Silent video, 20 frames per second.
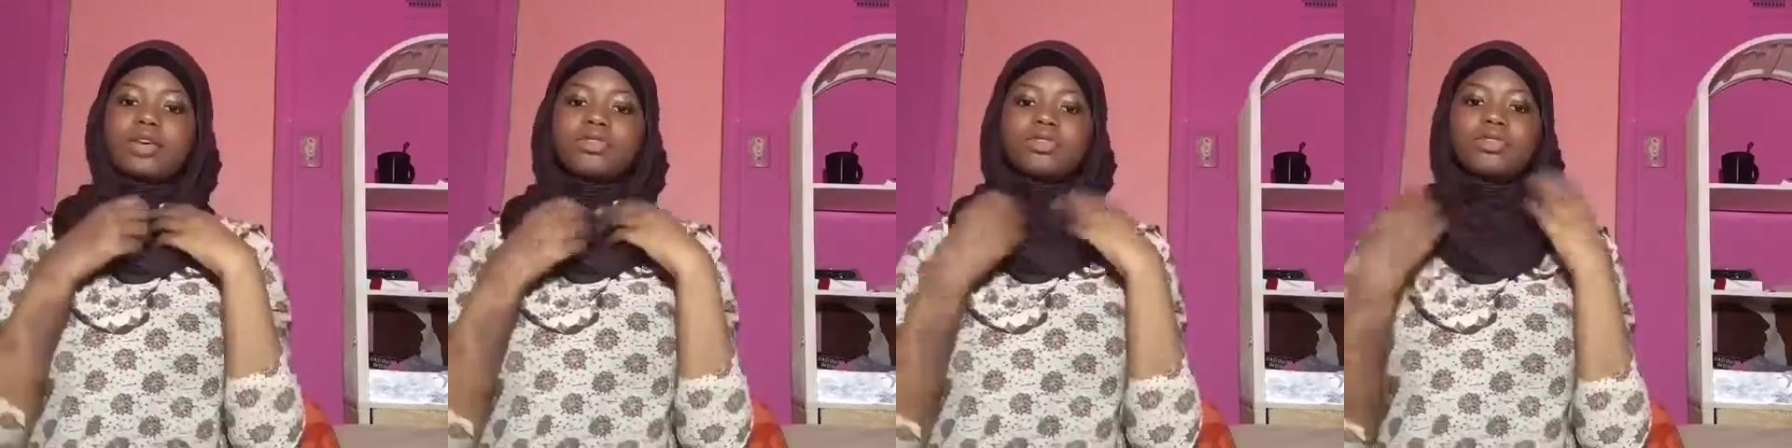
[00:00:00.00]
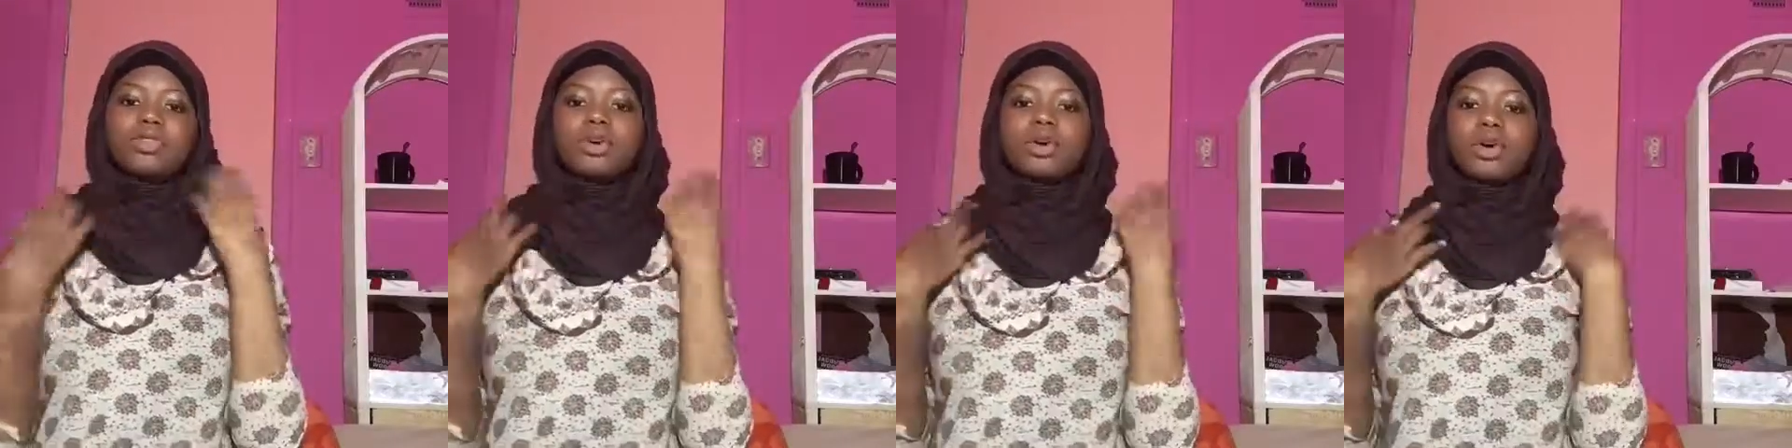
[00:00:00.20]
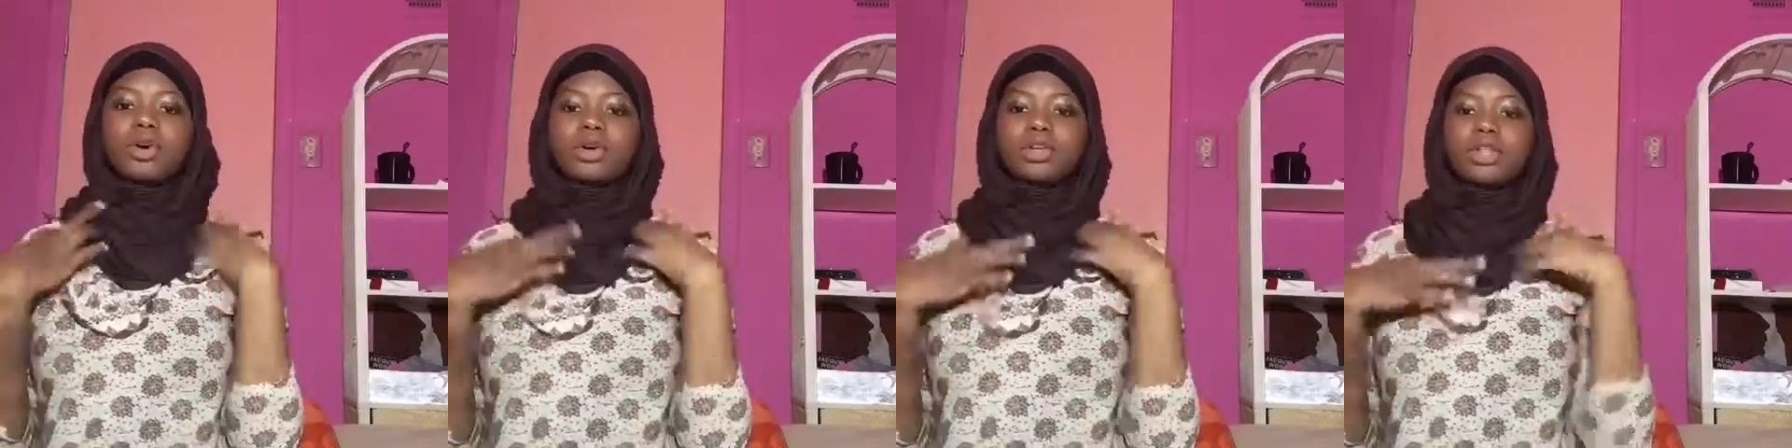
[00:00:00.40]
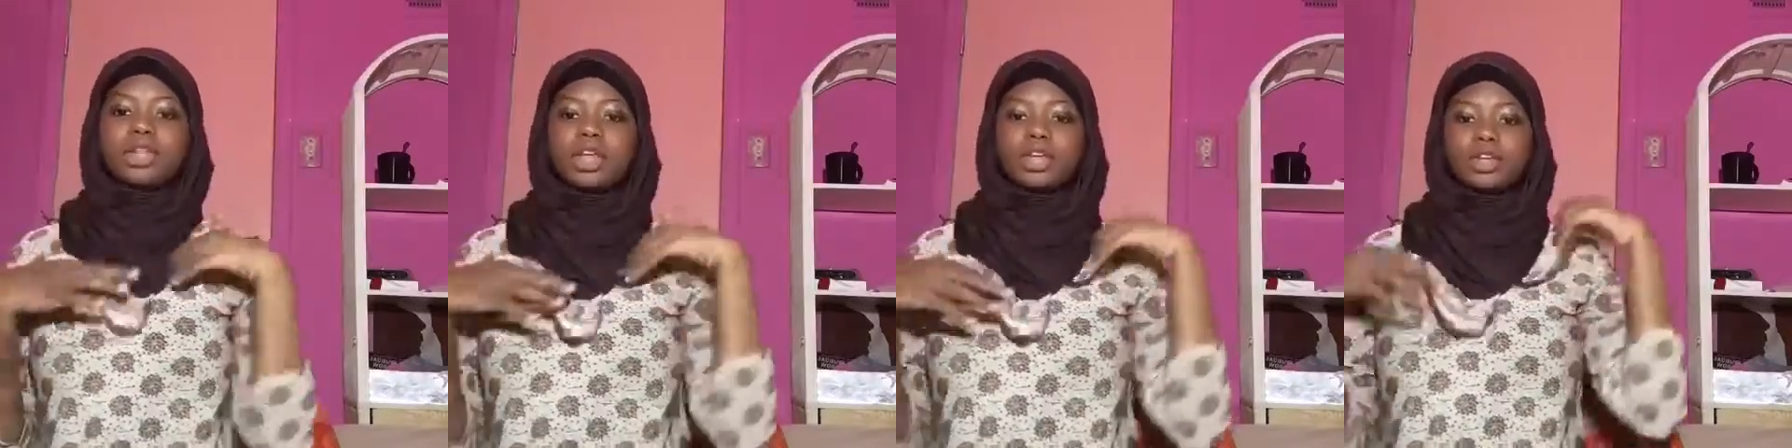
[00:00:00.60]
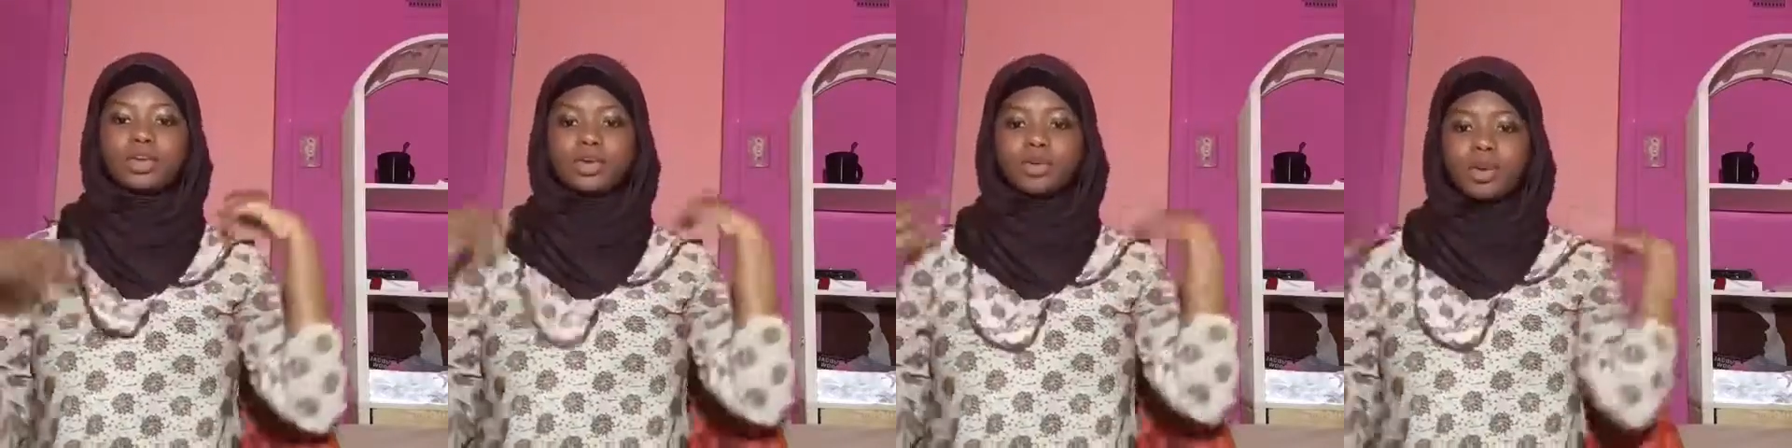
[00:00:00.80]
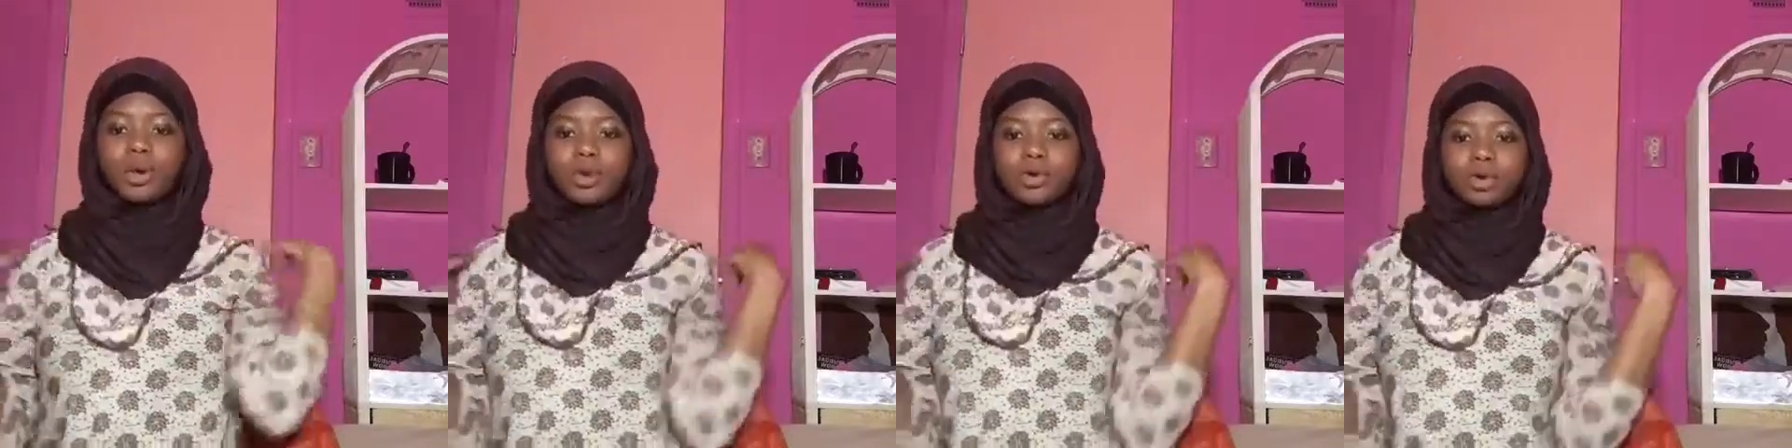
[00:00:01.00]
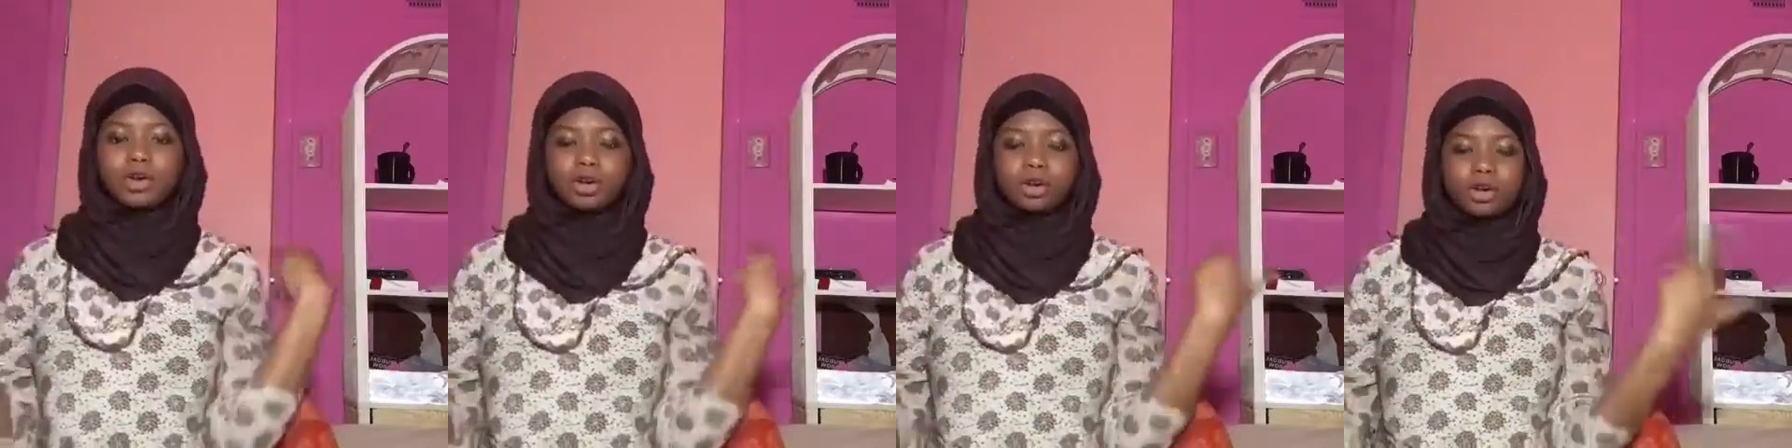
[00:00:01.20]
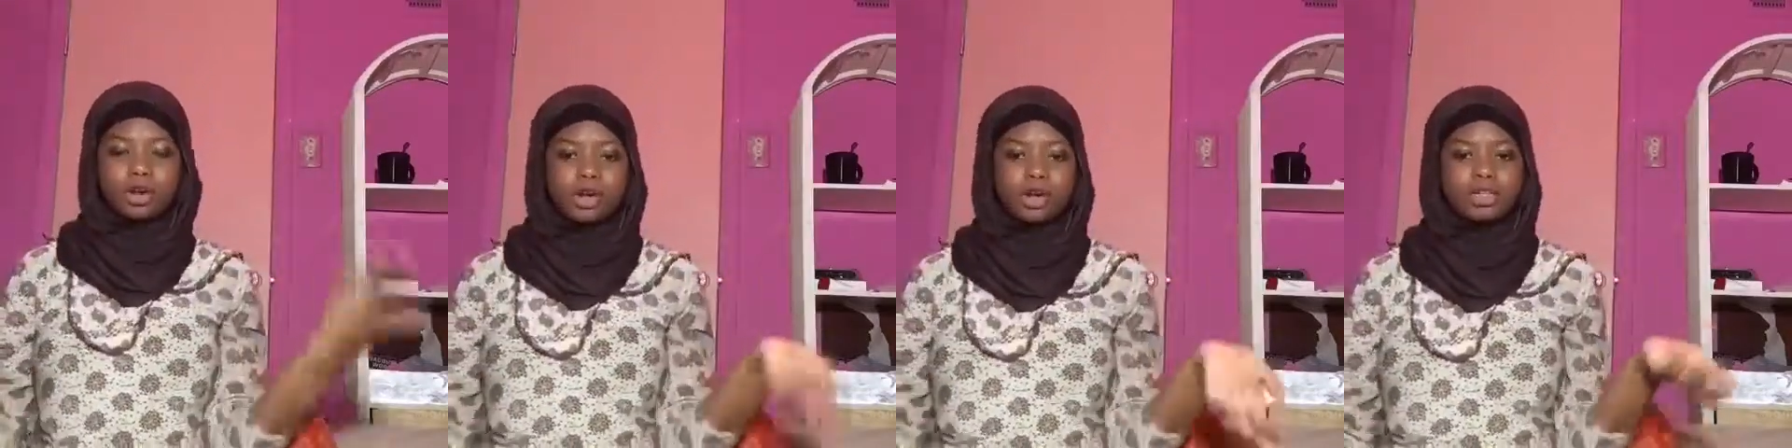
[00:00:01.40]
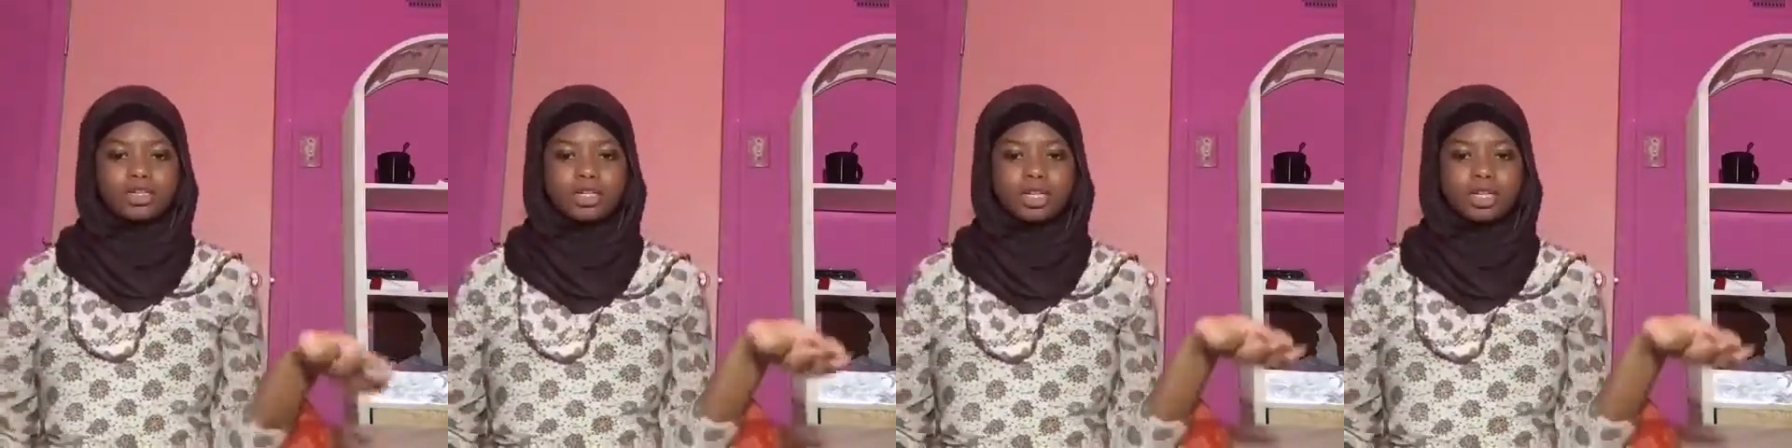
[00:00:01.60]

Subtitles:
you're like you're wearing a long